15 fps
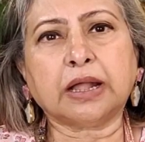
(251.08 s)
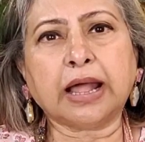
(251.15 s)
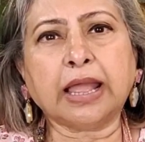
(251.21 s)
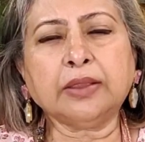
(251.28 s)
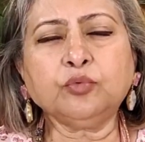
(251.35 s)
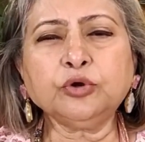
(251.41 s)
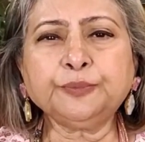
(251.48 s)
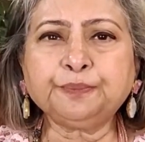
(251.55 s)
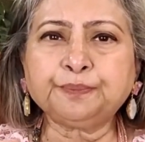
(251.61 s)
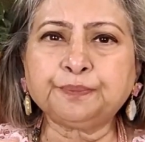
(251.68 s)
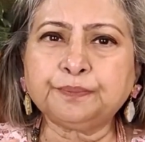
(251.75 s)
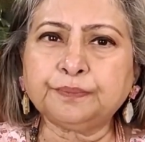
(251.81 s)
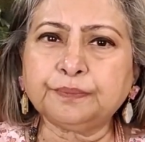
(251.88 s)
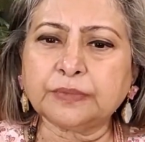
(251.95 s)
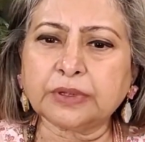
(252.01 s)
I would
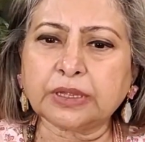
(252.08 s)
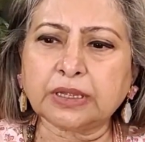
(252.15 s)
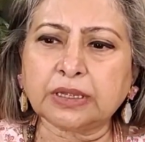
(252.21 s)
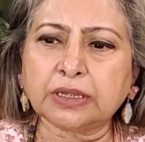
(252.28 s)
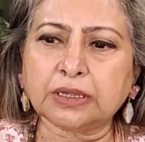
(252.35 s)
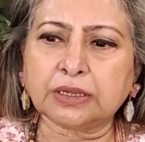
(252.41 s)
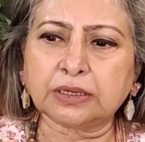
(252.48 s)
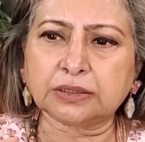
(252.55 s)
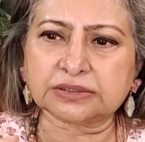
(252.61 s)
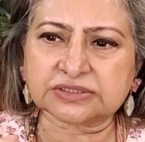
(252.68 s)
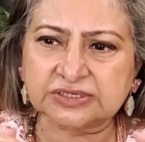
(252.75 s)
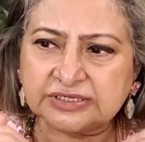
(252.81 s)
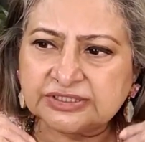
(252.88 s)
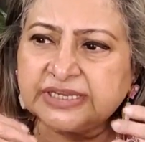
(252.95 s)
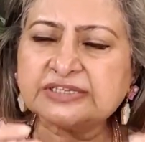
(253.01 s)

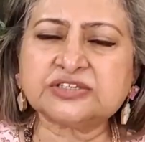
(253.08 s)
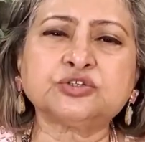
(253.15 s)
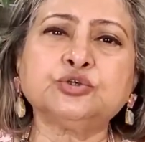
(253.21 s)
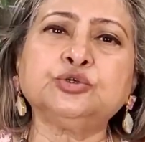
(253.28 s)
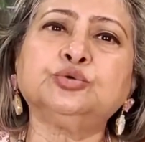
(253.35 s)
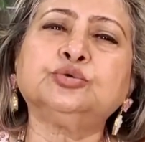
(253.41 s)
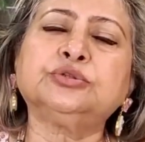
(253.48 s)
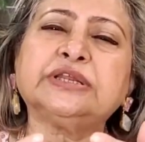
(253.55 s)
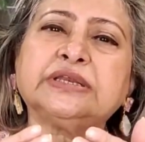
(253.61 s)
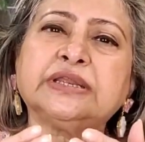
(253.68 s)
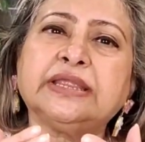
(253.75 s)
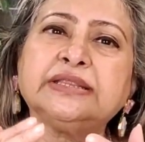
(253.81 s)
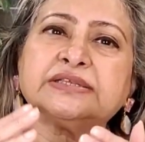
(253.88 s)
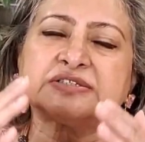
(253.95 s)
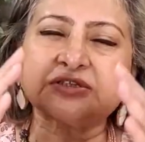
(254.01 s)
suggest to you that
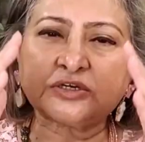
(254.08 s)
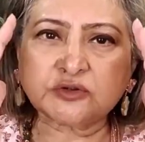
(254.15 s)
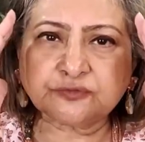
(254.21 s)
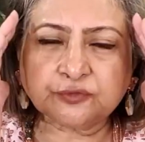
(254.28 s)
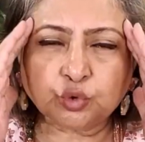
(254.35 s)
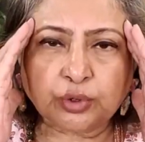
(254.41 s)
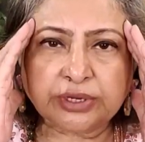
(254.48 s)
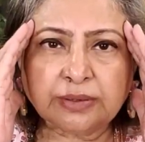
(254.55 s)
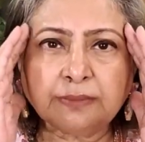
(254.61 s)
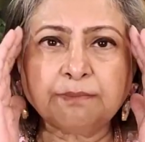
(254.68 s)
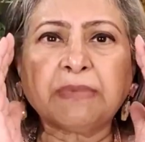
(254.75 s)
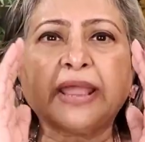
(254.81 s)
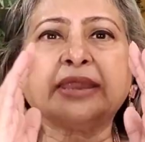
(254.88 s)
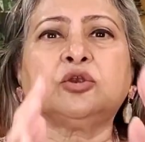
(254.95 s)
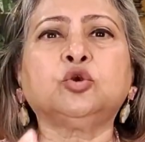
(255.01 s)
instead of doing a
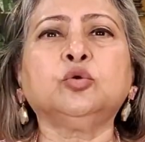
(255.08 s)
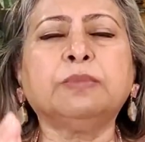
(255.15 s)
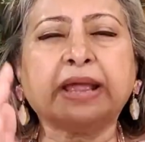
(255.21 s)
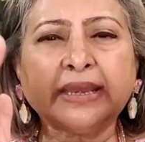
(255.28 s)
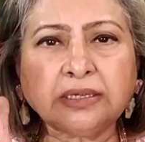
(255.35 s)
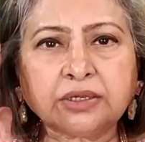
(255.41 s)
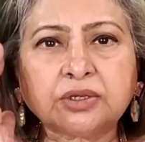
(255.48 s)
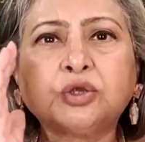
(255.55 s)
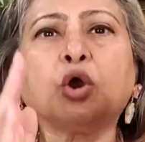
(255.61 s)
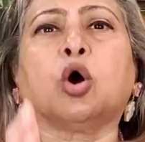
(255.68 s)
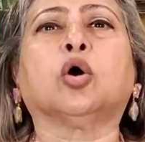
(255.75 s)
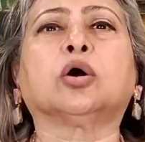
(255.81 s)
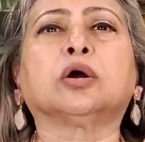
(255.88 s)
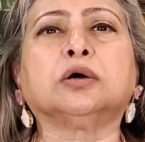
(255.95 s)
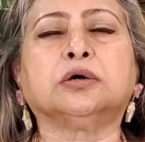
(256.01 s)
mind-to-mind
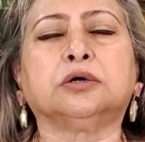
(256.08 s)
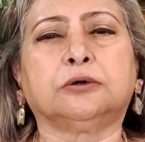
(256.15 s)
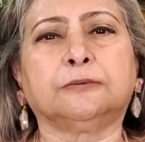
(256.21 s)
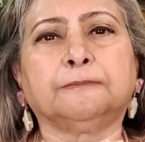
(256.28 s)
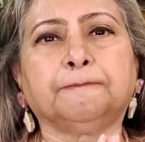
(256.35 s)
talk,